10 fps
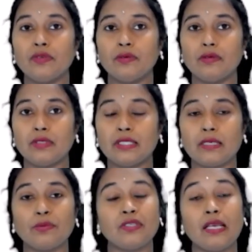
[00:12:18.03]

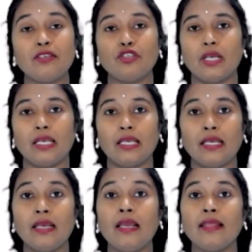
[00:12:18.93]
substantially
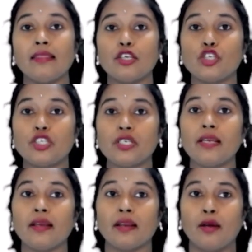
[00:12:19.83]
the
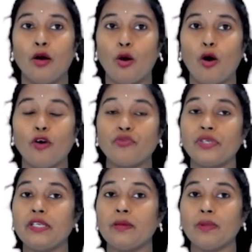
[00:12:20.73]
share of
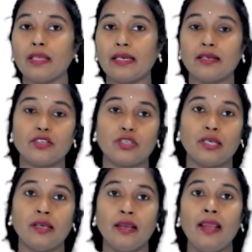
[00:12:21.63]
renewable
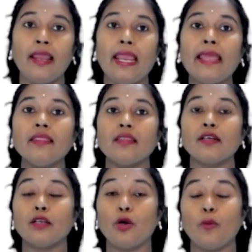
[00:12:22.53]
energy in the
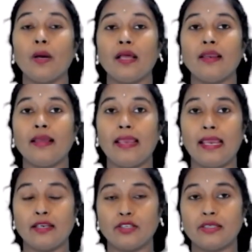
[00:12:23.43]
global
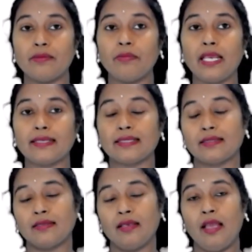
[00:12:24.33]
energy
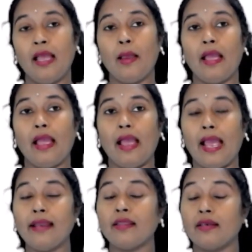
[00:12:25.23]
mix.
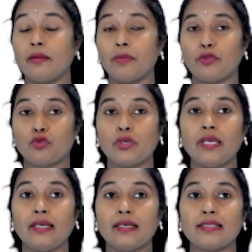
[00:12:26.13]
And the number 3
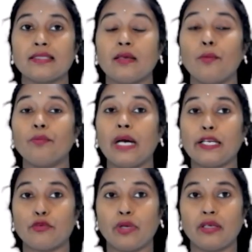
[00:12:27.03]
is by
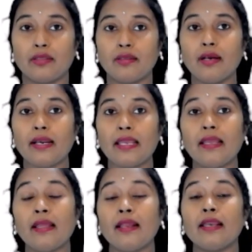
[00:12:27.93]

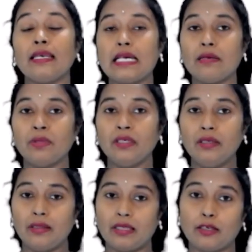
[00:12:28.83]
2030,
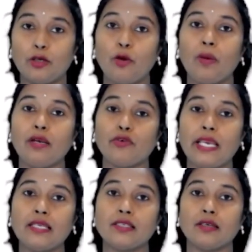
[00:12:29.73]
double the global
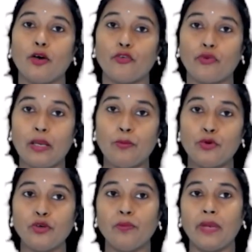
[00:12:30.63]
rate of
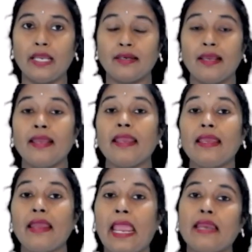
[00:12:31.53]
improvement
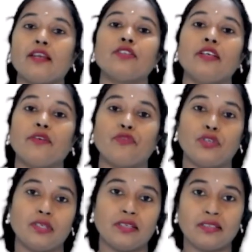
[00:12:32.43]
in energy
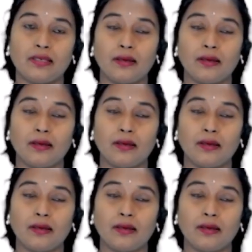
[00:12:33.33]
efficiency.